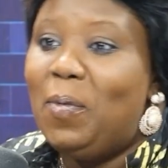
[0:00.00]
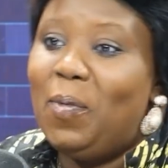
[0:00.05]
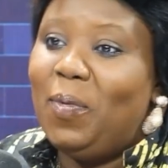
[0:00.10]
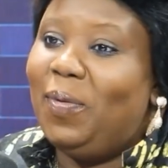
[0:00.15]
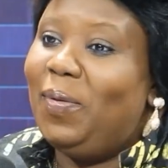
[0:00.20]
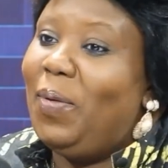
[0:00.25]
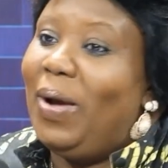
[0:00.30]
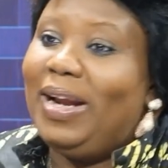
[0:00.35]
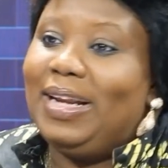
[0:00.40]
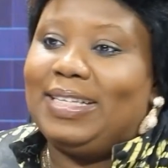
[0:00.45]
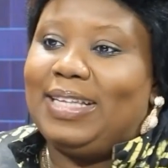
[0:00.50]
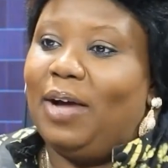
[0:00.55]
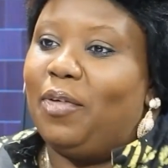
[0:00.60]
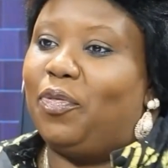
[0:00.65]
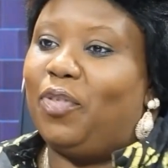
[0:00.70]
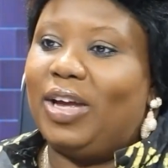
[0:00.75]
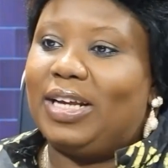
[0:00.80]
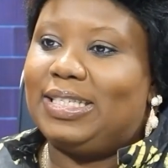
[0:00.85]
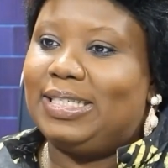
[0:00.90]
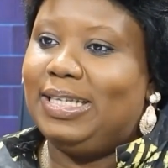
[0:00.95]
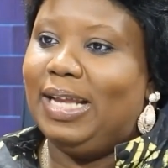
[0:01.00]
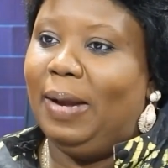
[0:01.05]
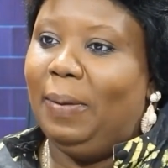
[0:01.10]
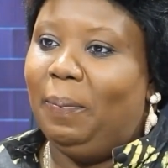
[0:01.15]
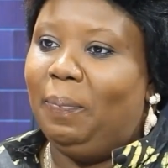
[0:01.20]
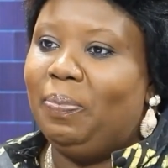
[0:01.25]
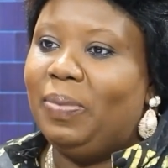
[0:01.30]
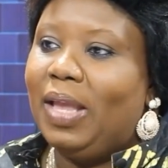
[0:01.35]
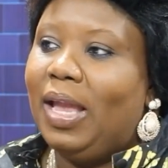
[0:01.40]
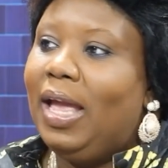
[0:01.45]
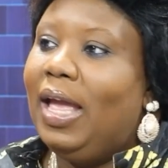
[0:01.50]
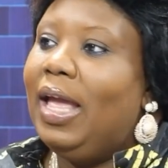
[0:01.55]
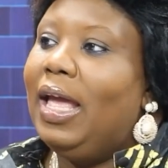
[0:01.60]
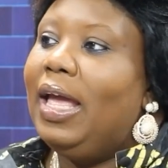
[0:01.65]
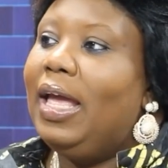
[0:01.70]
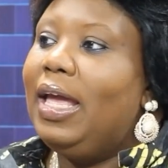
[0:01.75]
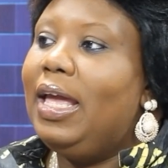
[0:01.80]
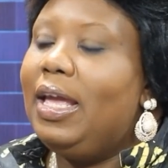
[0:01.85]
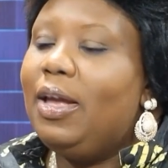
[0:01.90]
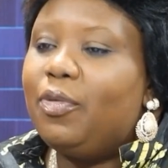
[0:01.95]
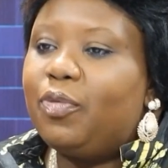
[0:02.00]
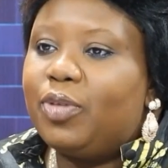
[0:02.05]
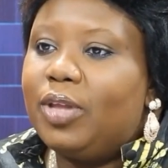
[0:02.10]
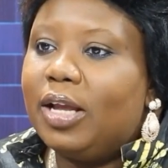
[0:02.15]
When it affects them. If